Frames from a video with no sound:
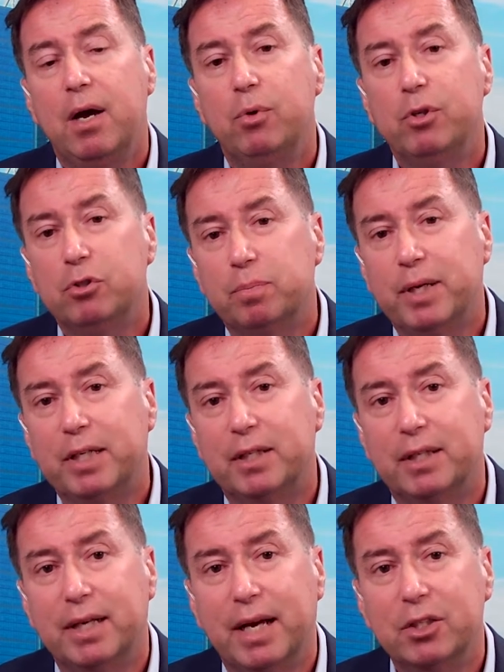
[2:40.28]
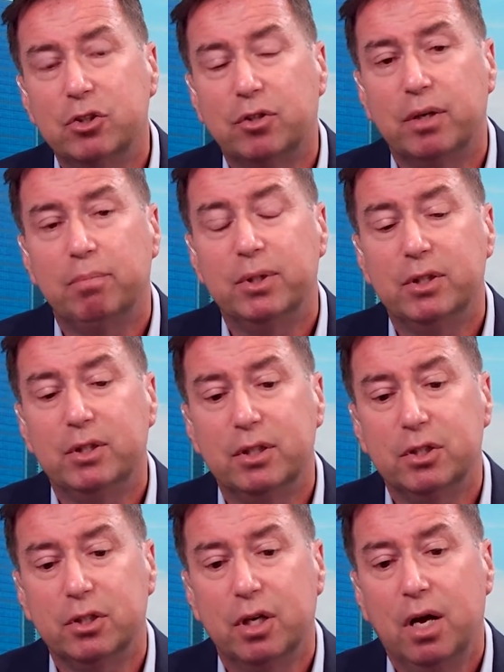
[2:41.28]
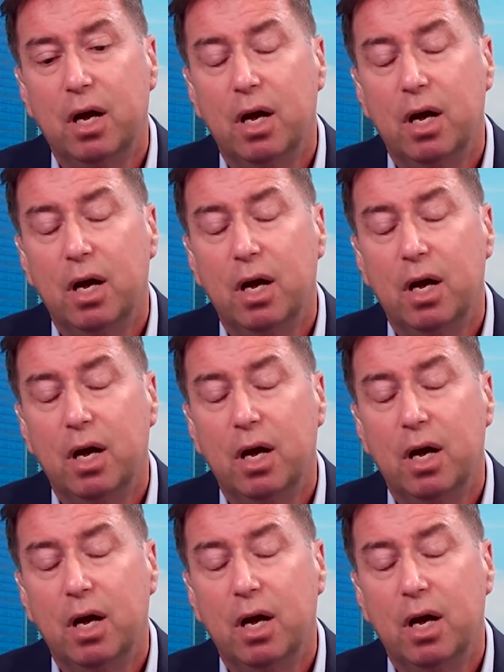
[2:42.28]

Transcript: With respect to the downstream business,